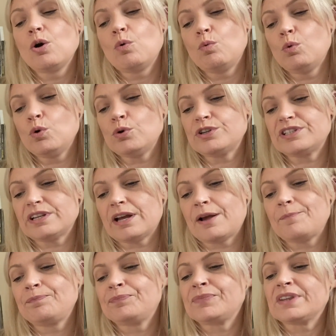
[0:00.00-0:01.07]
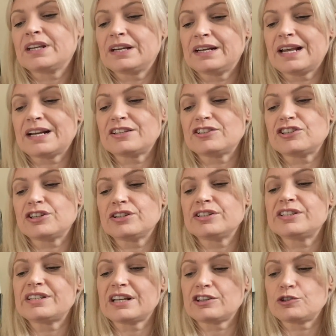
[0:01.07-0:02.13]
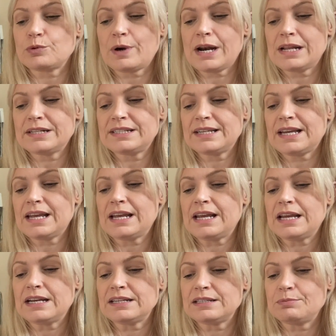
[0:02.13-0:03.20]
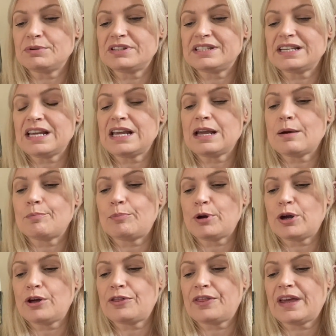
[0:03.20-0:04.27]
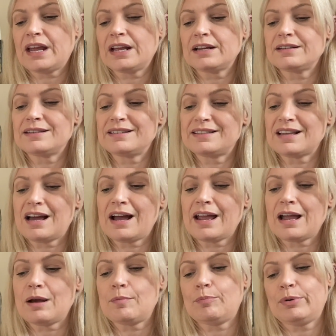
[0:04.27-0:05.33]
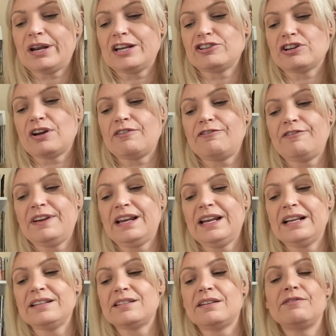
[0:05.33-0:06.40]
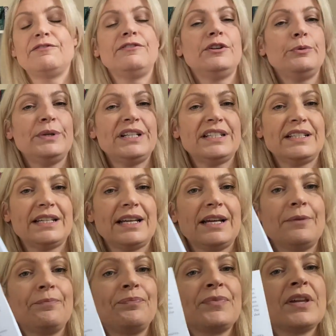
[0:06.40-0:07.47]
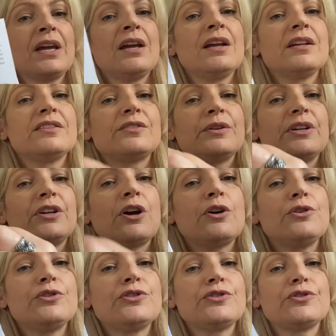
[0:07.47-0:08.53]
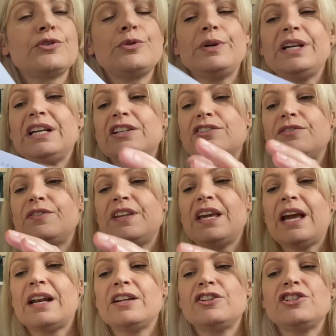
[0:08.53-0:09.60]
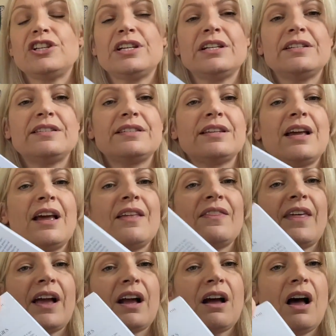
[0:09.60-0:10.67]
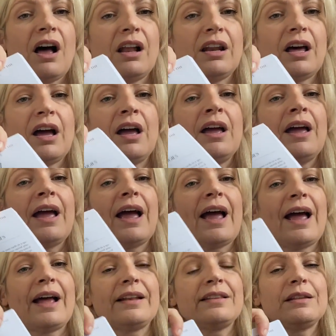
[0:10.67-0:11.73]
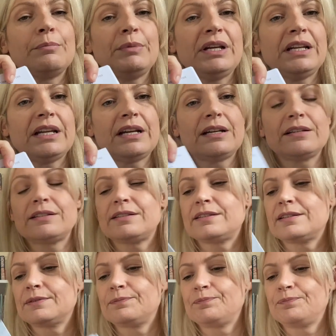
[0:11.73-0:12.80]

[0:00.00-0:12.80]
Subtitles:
water, connection, sexuality, intimacy, birthing, desire, pleasure, feelings, and fluidity. So it goes through each of the energies, their color, and the meanings.